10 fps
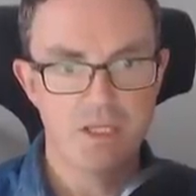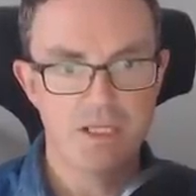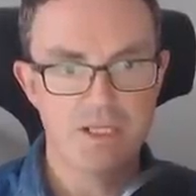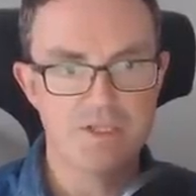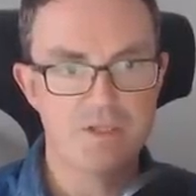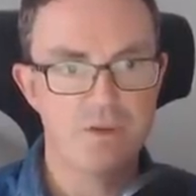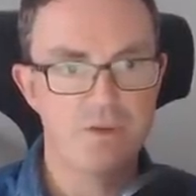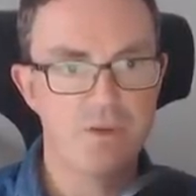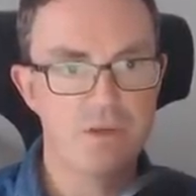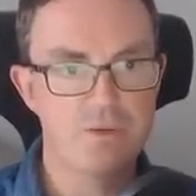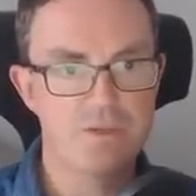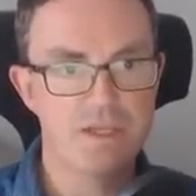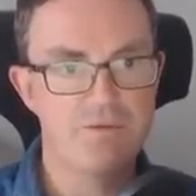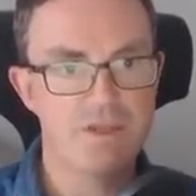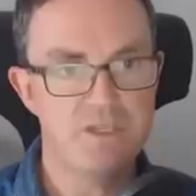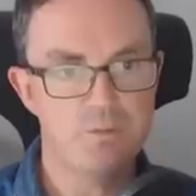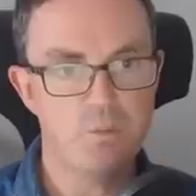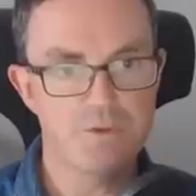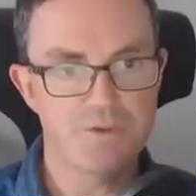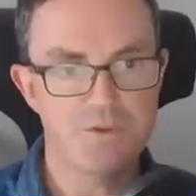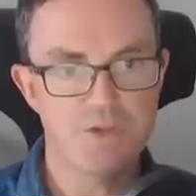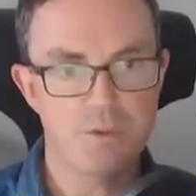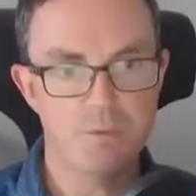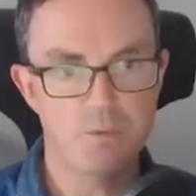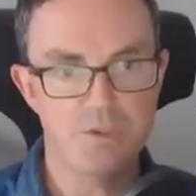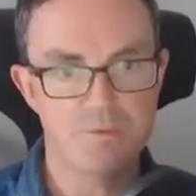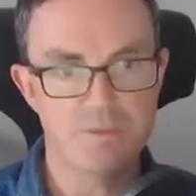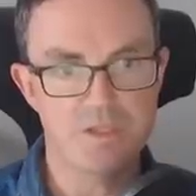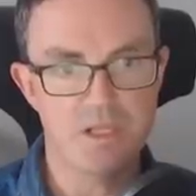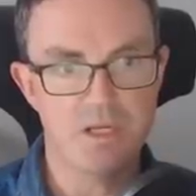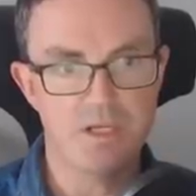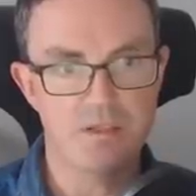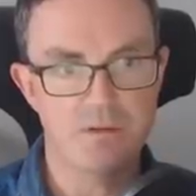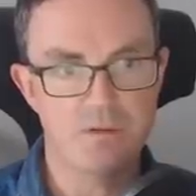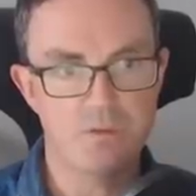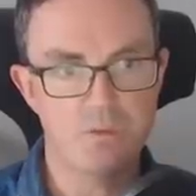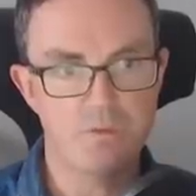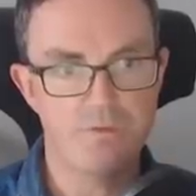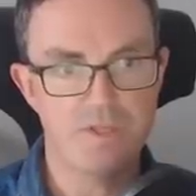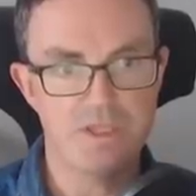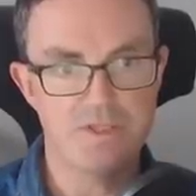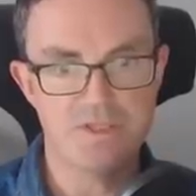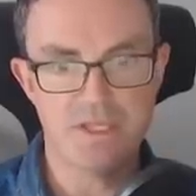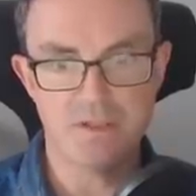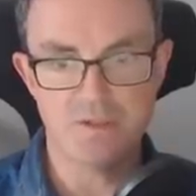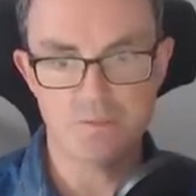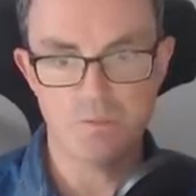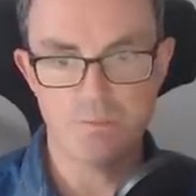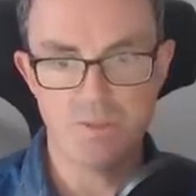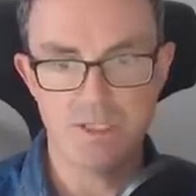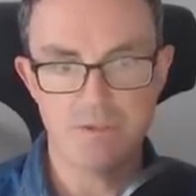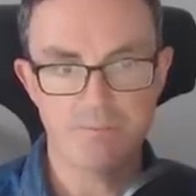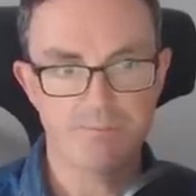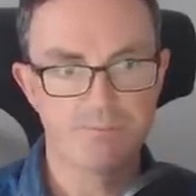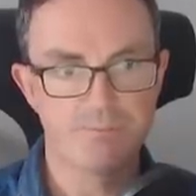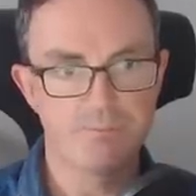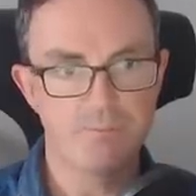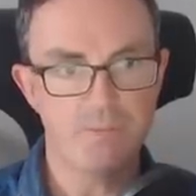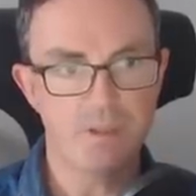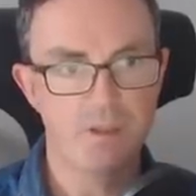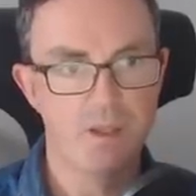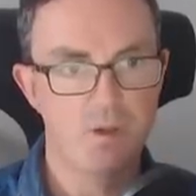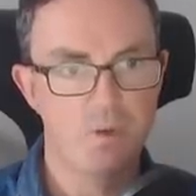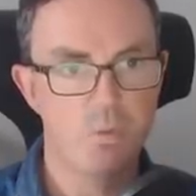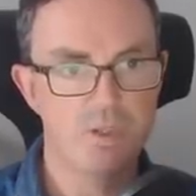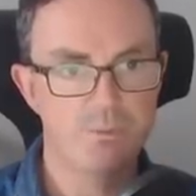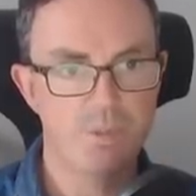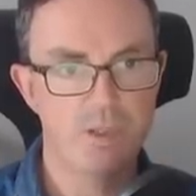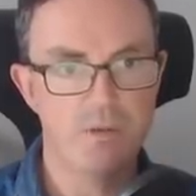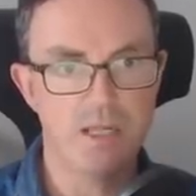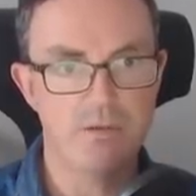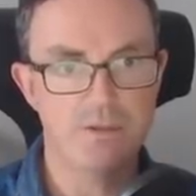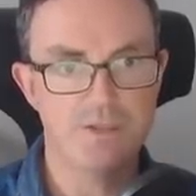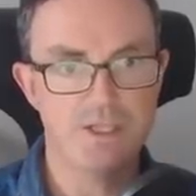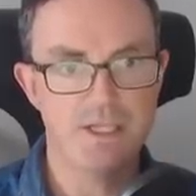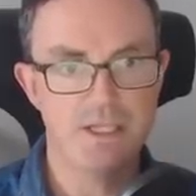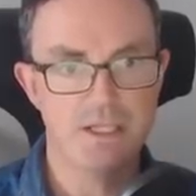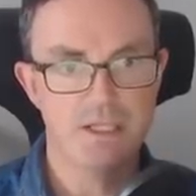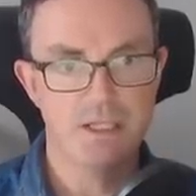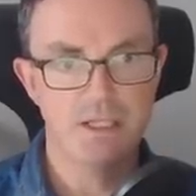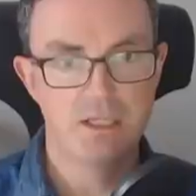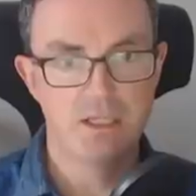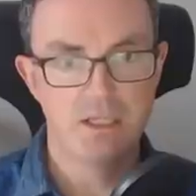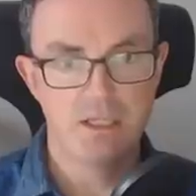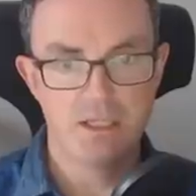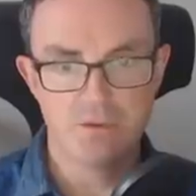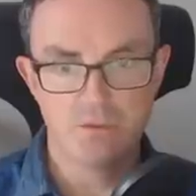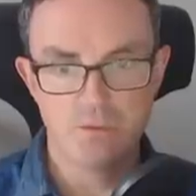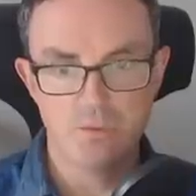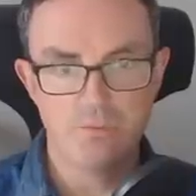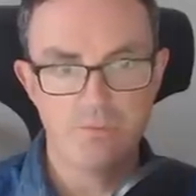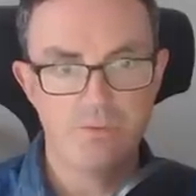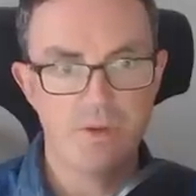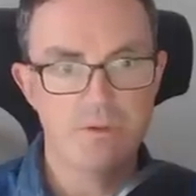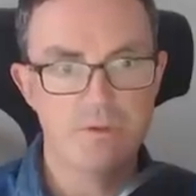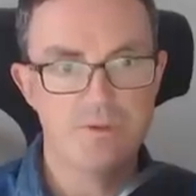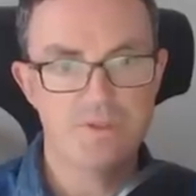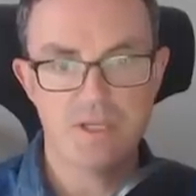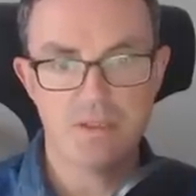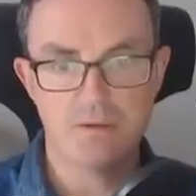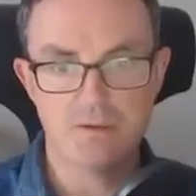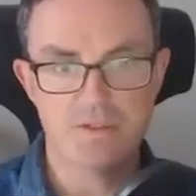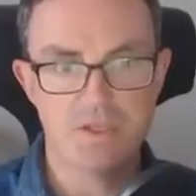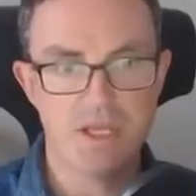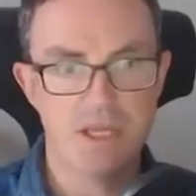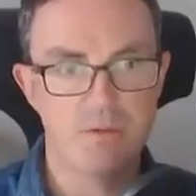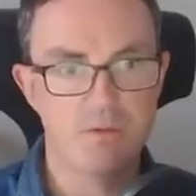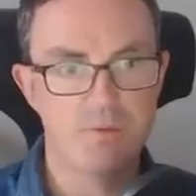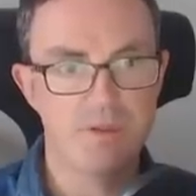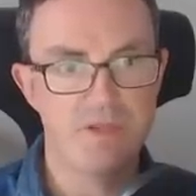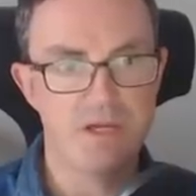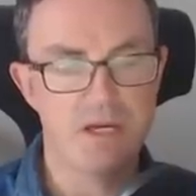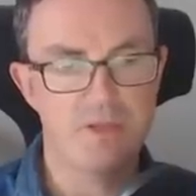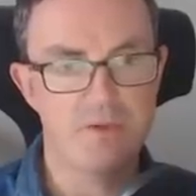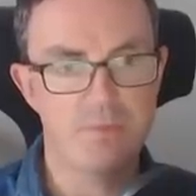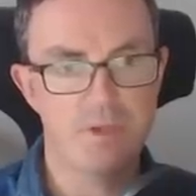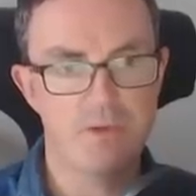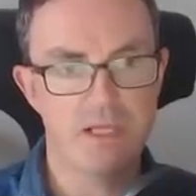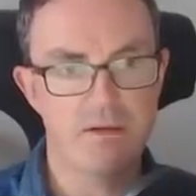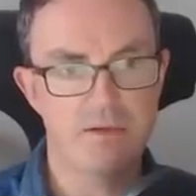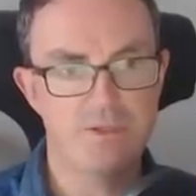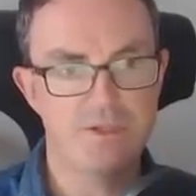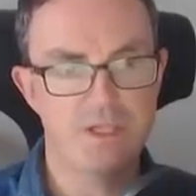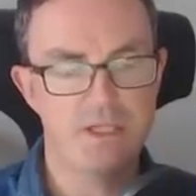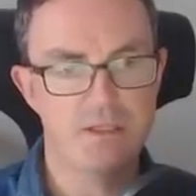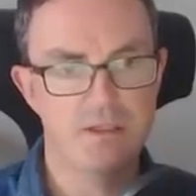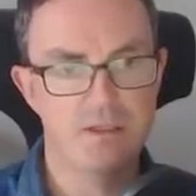is that those, if this was a German whispers line, all of these cells would be one polarity, and all of those cells there would be the other polarity.